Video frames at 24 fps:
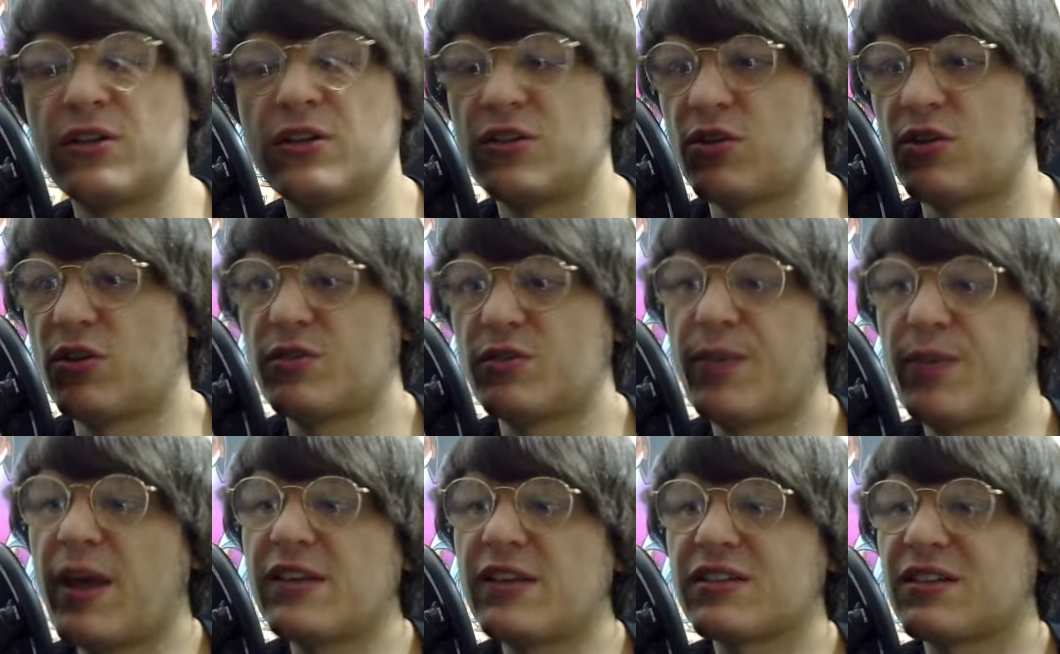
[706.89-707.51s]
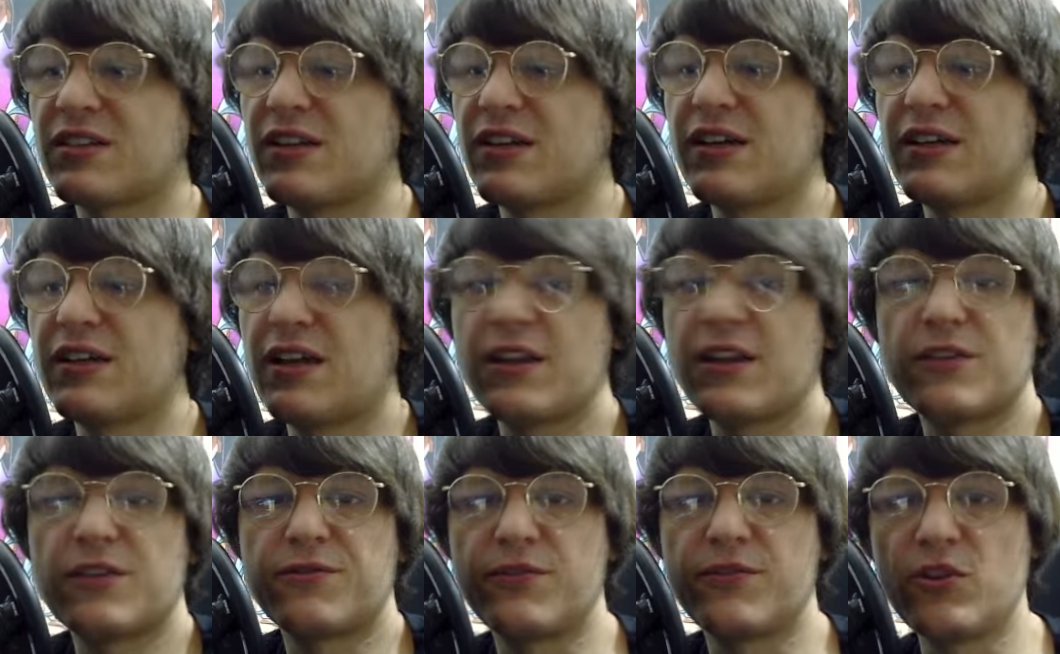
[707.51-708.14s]
So it's basically
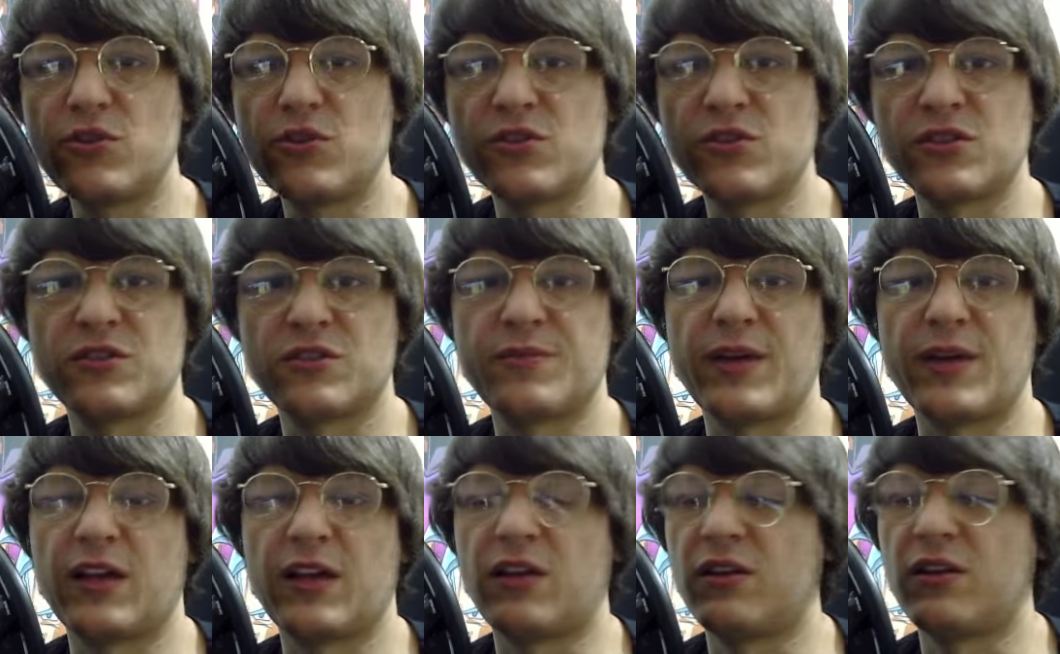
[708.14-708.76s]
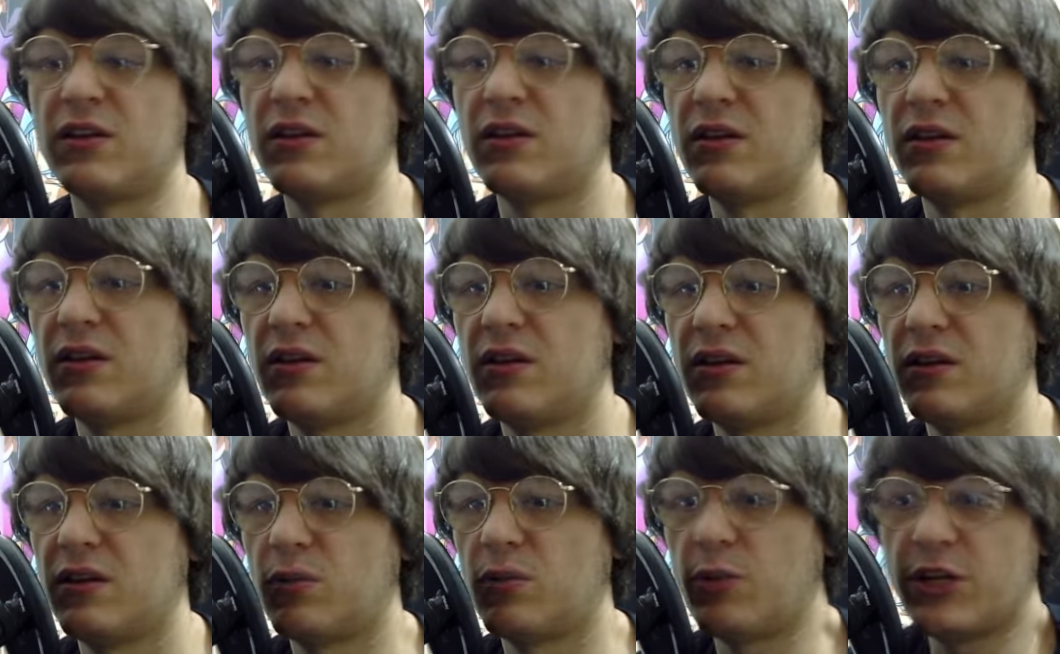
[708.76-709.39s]
another fusion spell,
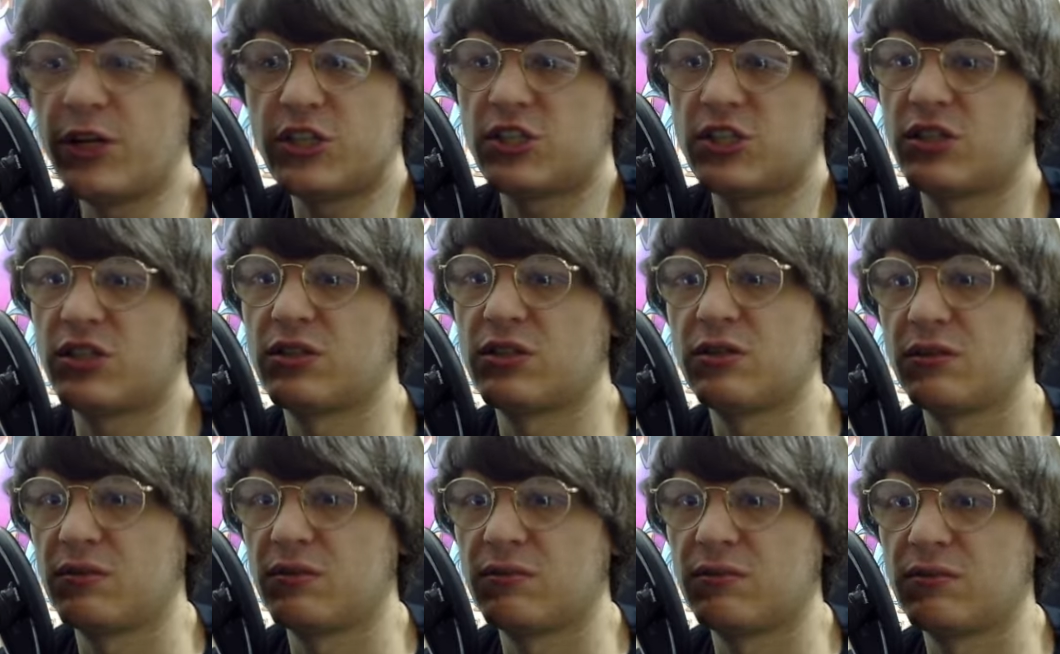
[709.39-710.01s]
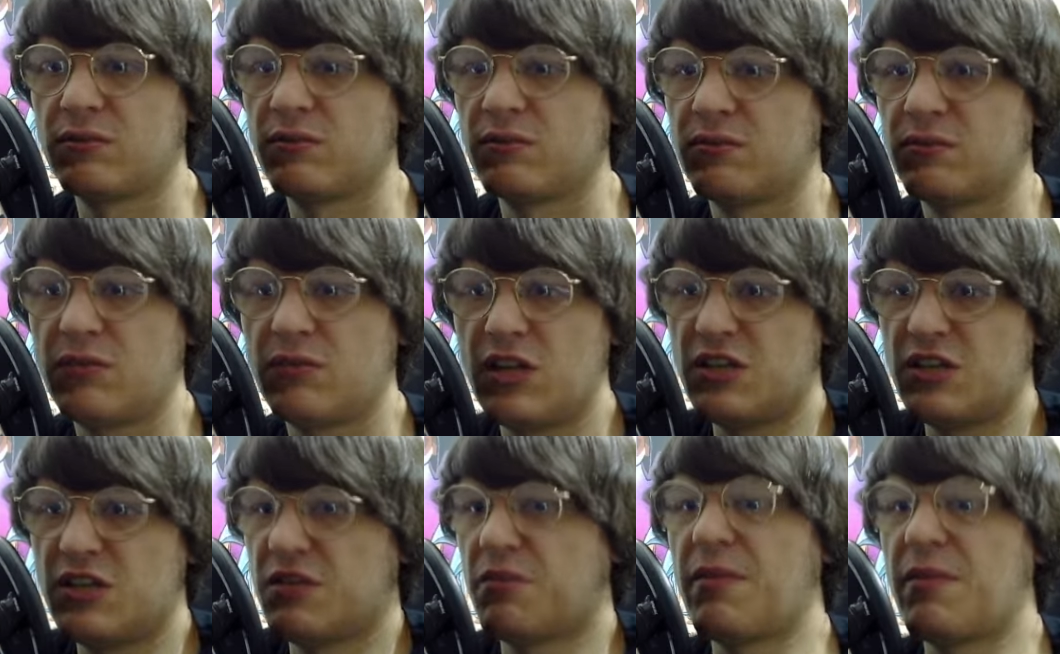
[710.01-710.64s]
which
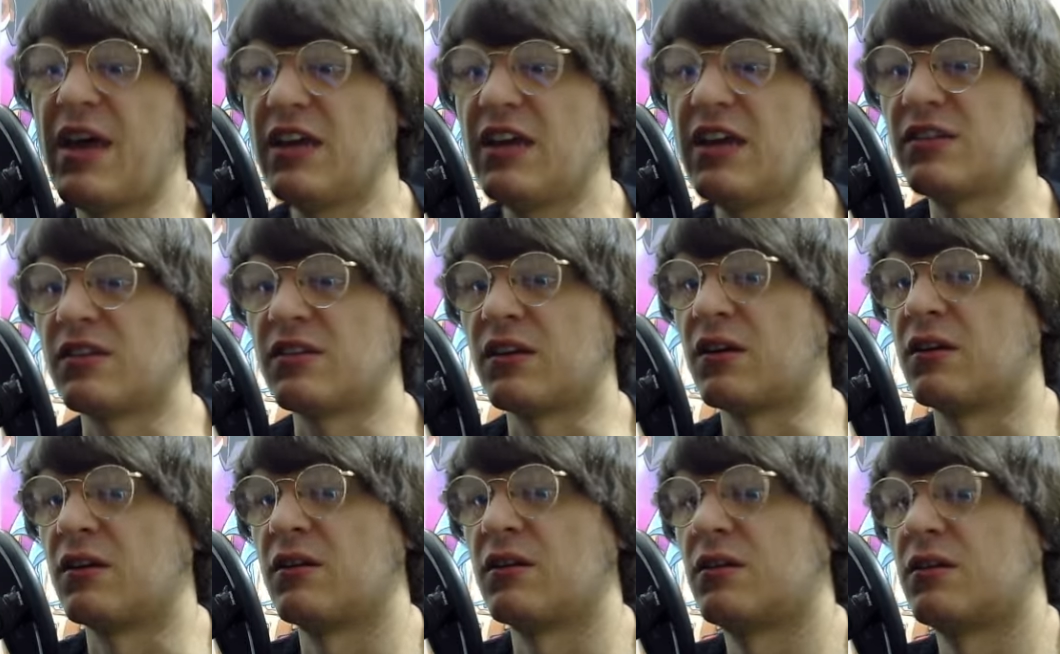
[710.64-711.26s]
is amazing.